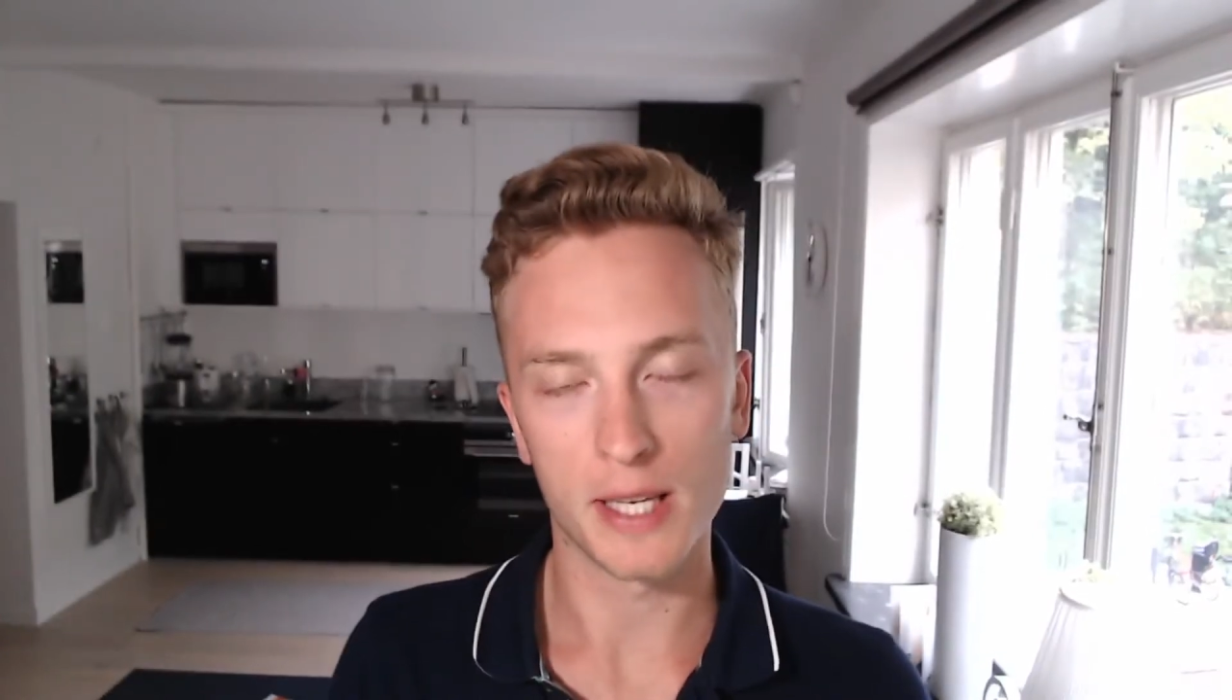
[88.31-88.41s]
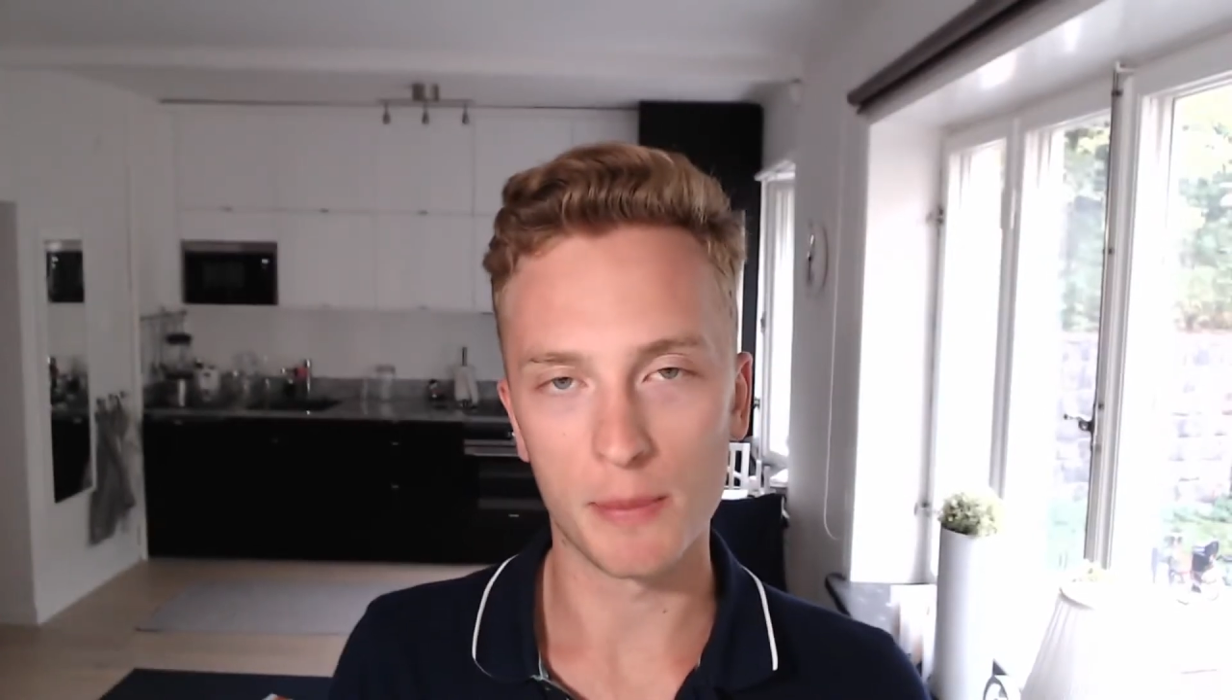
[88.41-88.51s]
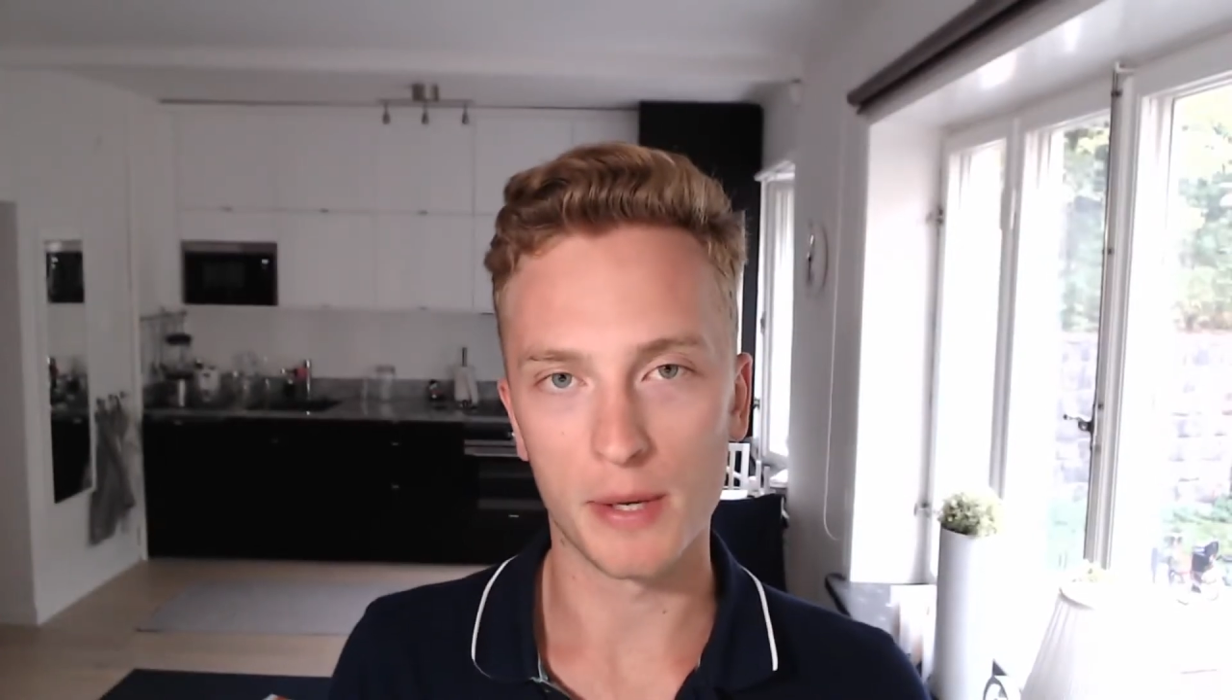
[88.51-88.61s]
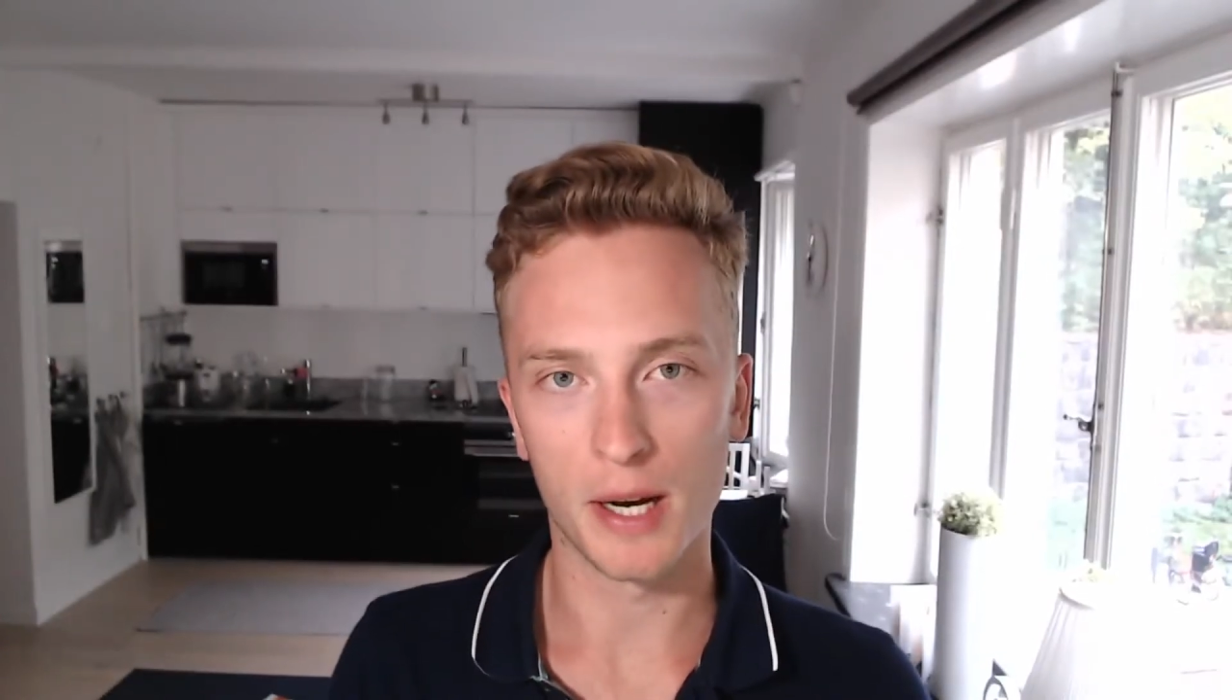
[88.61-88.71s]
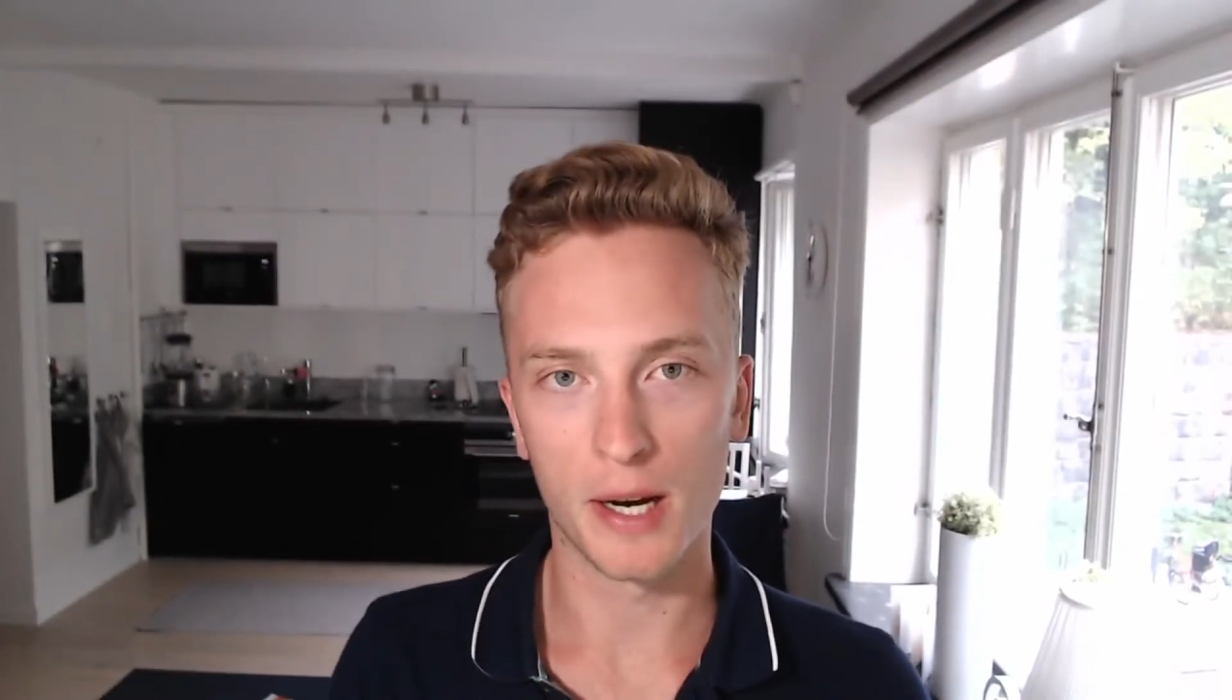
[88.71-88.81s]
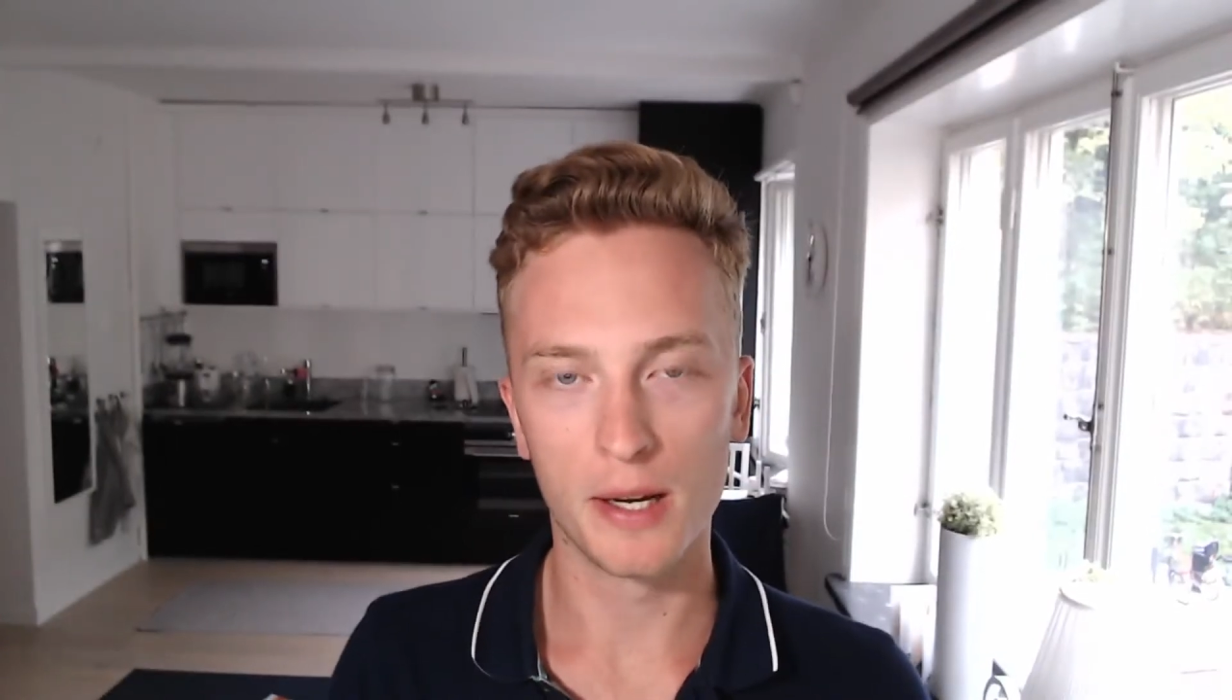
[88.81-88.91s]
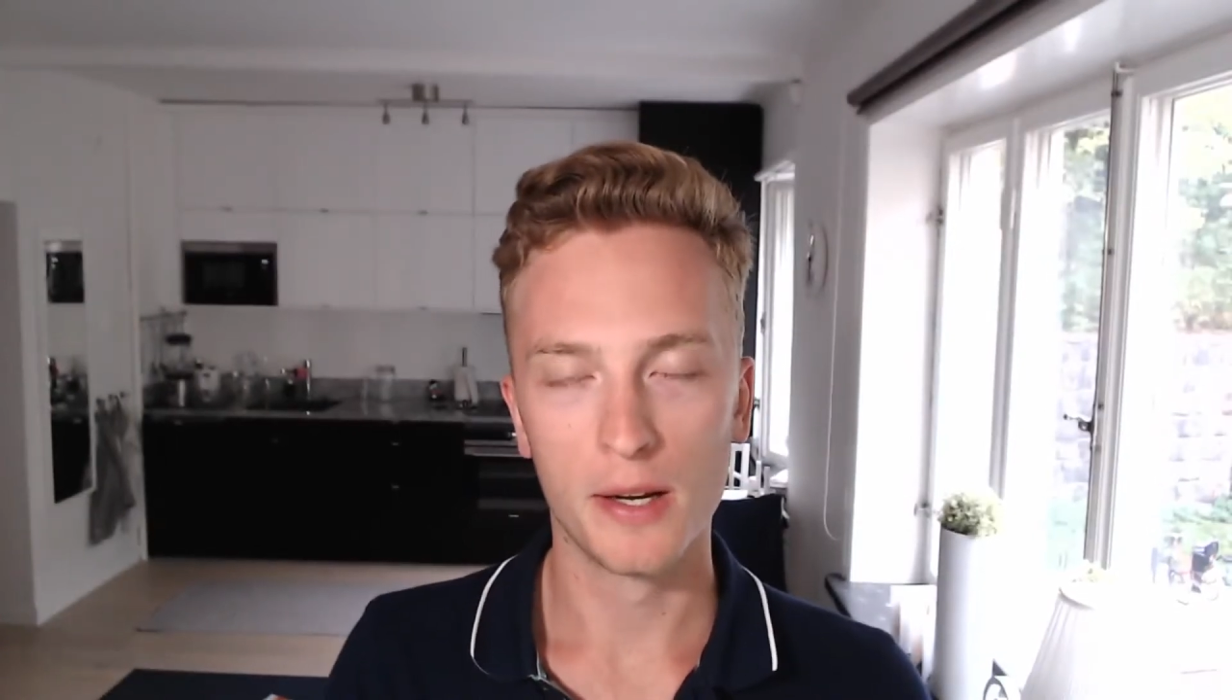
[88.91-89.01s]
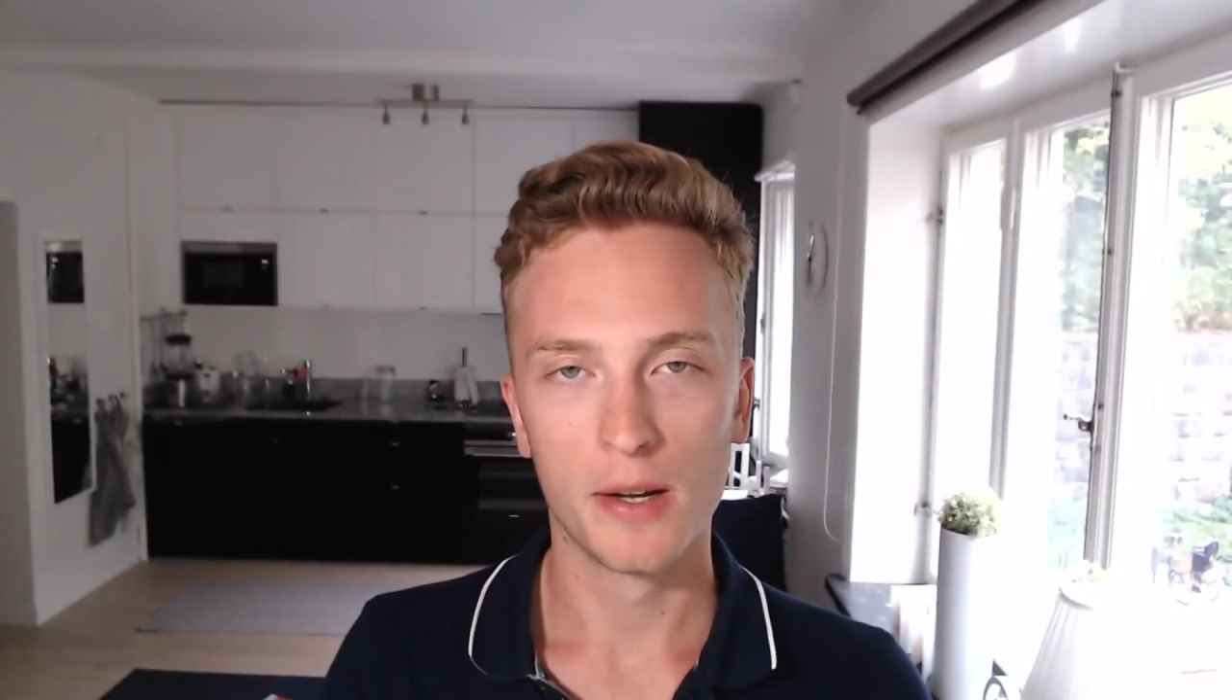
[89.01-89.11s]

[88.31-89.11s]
API